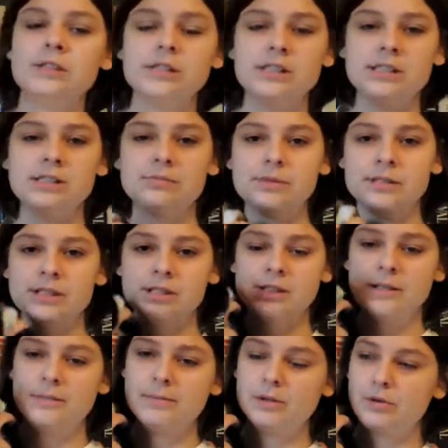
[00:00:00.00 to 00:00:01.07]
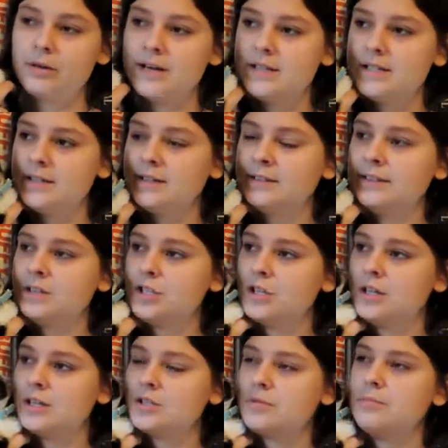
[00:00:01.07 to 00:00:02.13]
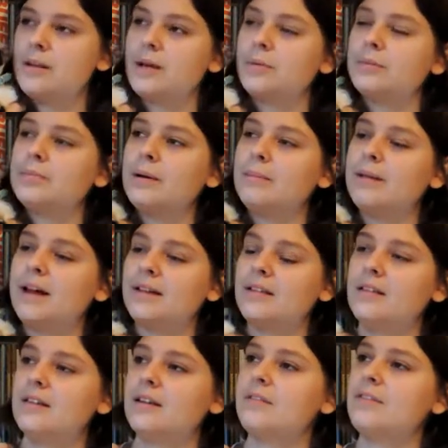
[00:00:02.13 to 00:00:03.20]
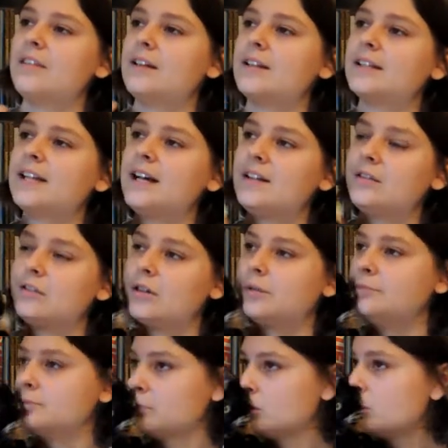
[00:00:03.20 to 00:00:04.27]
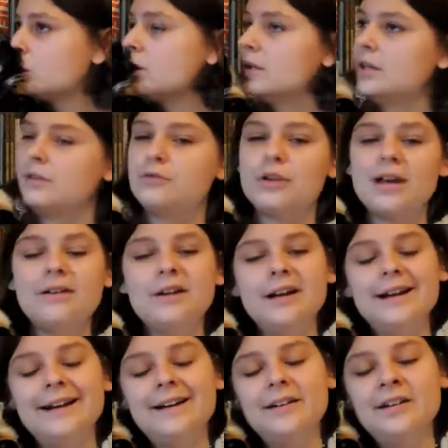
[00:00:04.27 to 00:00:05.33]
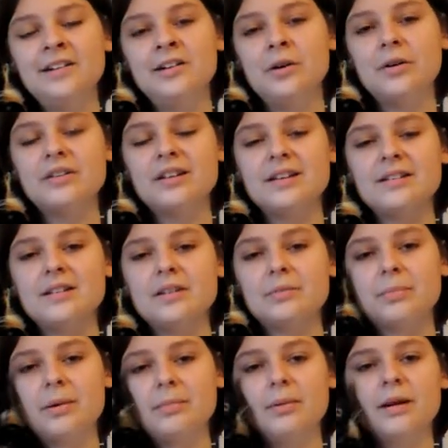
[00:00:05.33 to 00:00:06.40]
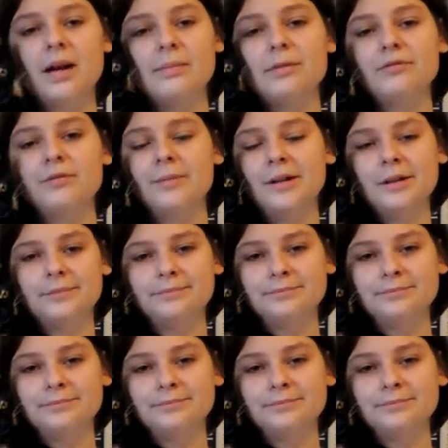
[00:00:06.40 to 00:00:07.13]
This one is a little bit crazy right now. She likes to play with my blinds and everything like that, so if you hear any noises, it's probably coming from her.